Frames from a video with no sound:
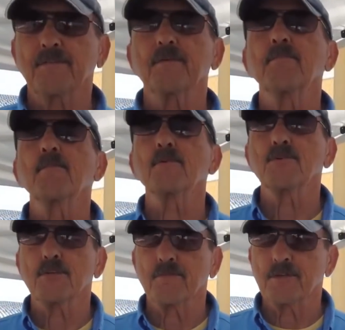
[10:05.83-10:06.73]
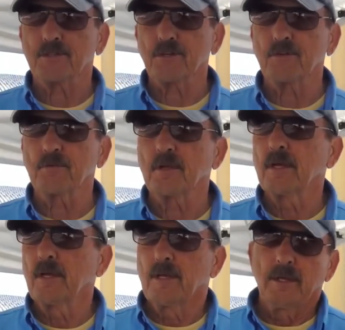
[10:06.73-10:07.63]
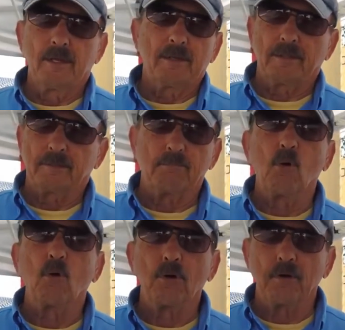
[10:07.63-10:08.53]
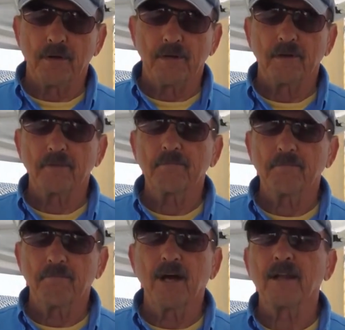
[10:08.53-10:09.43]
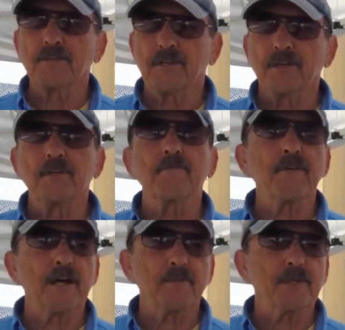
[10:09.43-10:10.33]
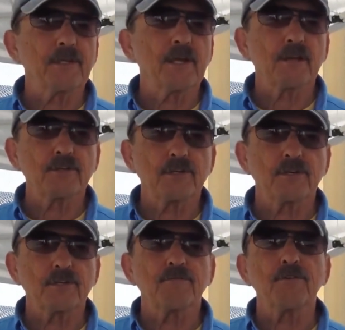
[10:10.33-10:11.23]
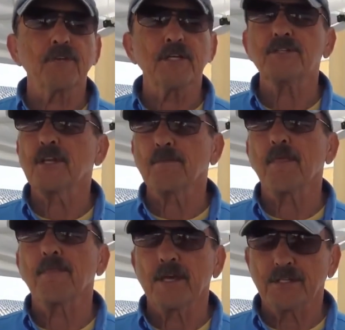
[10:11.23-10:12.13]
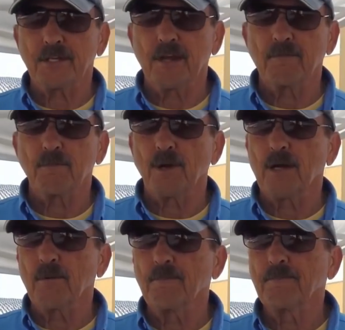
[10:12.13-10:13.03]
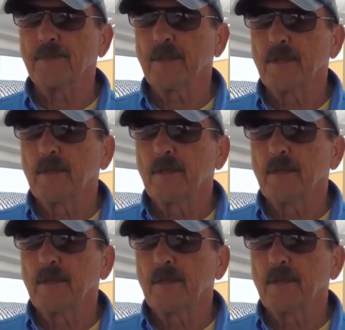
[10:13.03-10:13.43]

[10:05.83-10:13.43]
Even members of his own board are here volunteering. You can find them in the yellow shirts. If you need something, they solve a problem.